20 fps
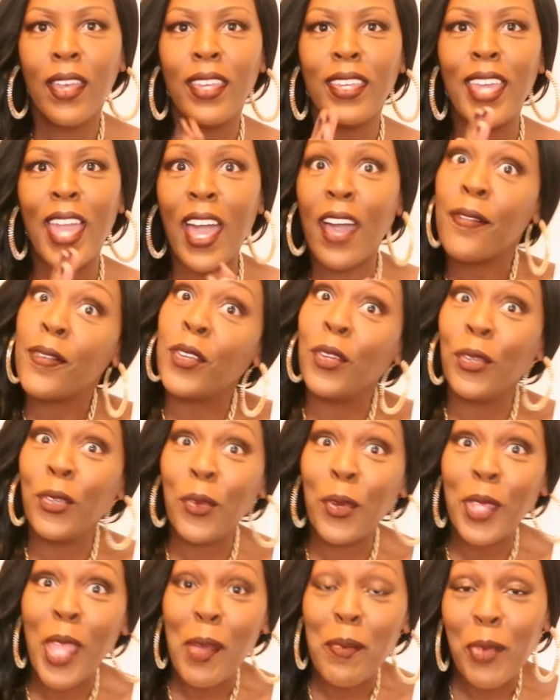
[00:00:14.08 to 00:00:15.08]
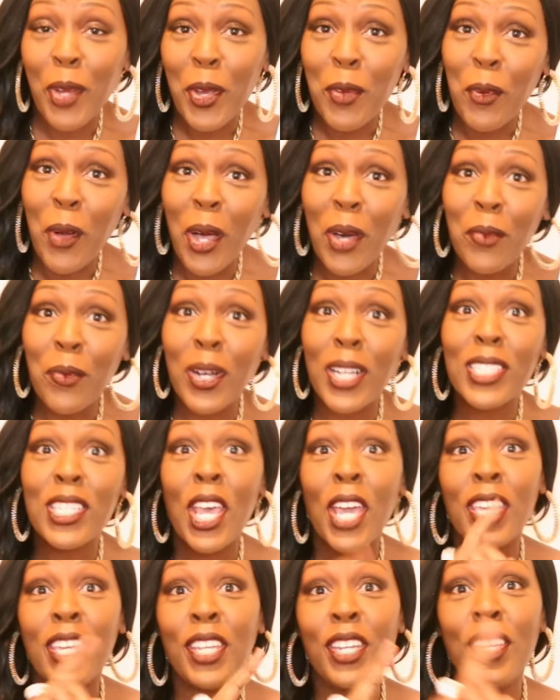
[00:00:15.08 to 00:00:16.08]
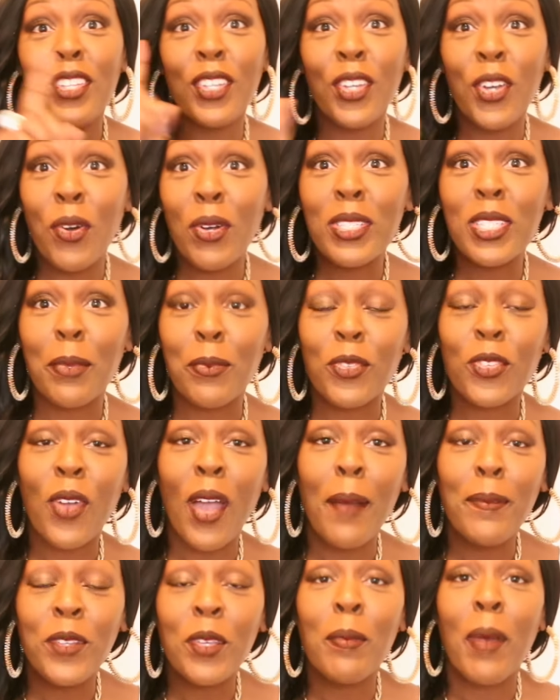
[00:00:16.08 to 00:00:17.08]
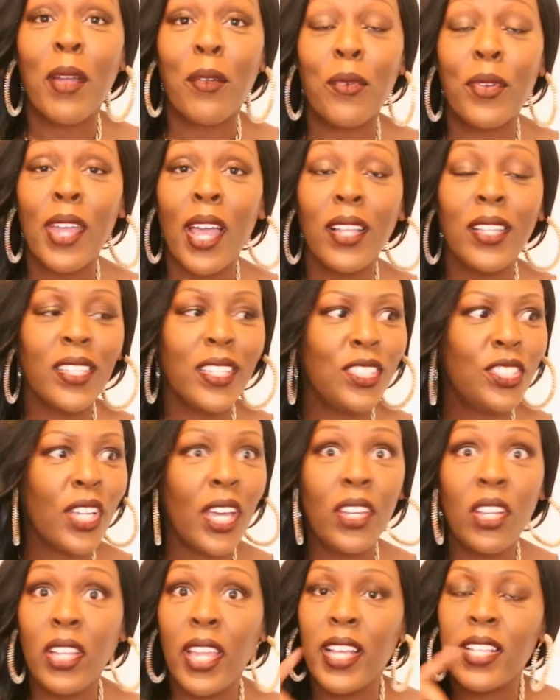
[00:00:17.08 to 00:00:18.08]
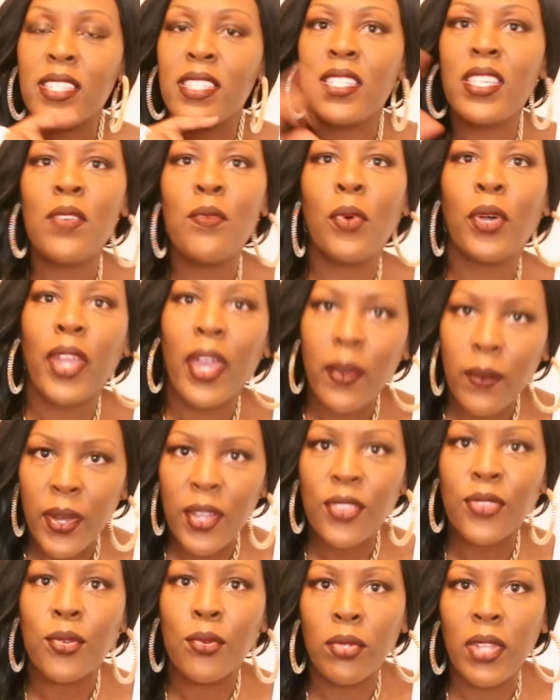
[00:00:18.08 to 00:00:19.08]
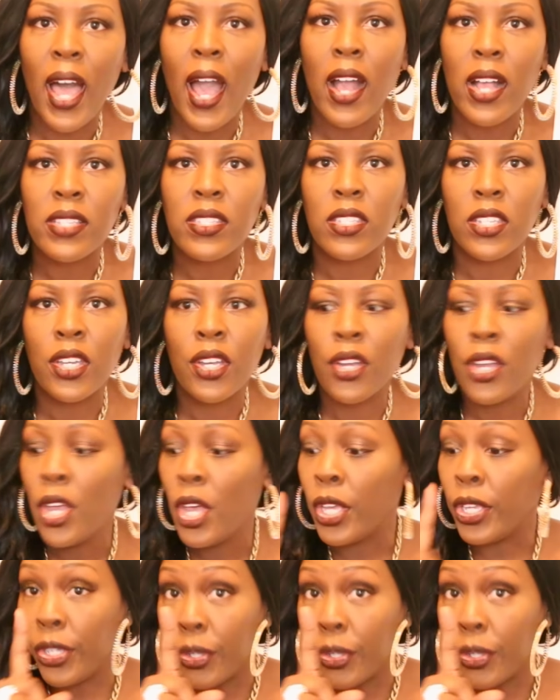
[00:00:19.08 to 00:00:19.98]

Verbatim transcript: Yeah, if you don't know what that brick wall was, you need to go and subscribe to my reality channel and see what I went through last year.